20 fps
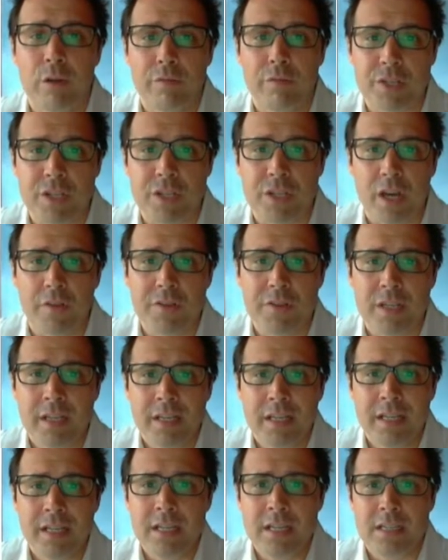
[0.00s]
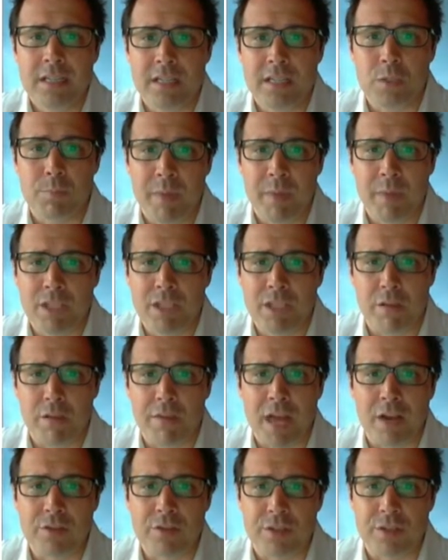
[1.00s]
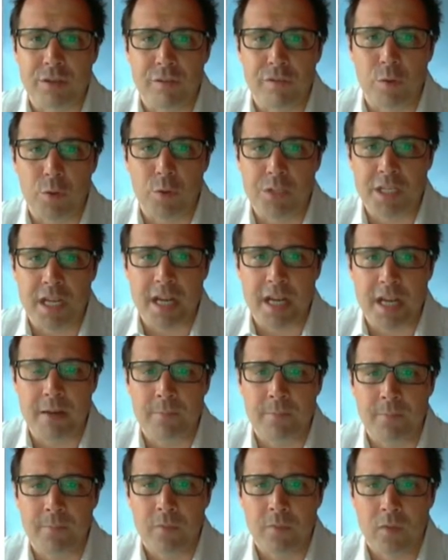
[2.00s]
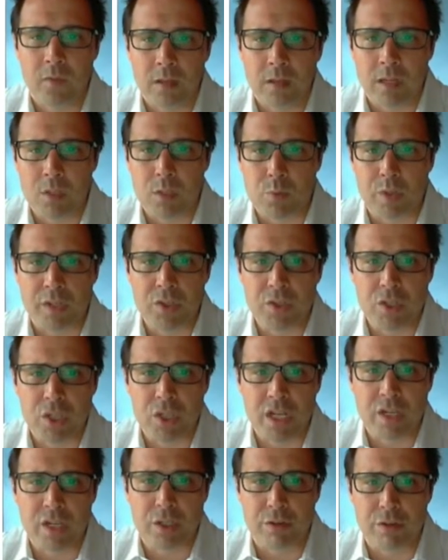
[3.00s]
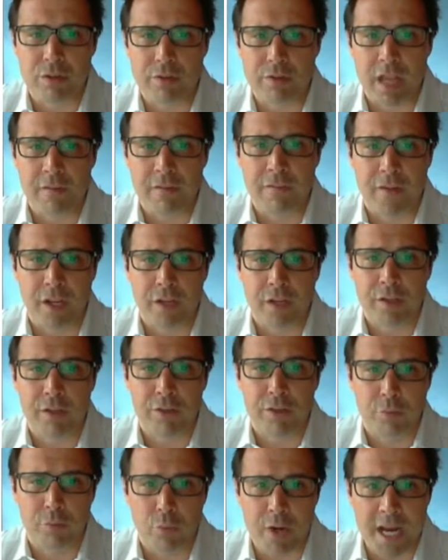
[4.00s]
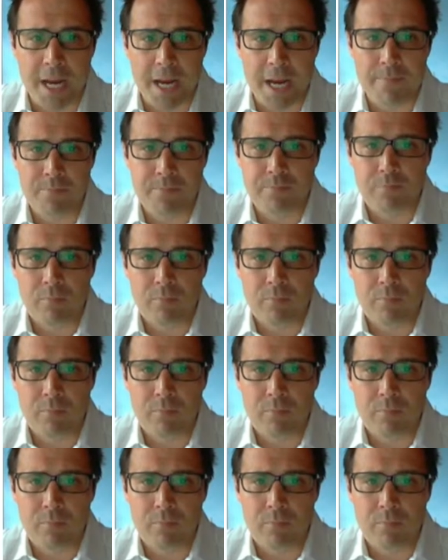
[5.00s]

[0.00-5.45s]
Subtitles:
of reserves since mid-2014, as we can see in figure 3.